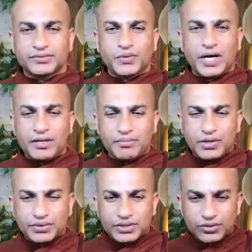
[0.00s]
Why?
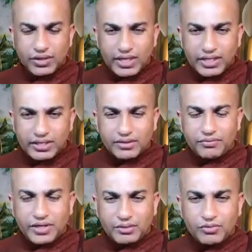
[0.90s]
Because you are in the
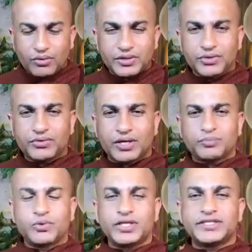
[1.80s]
very moment you are
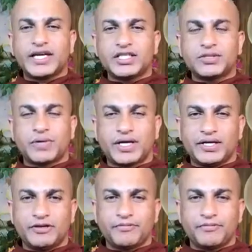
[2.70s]
fully satisfied.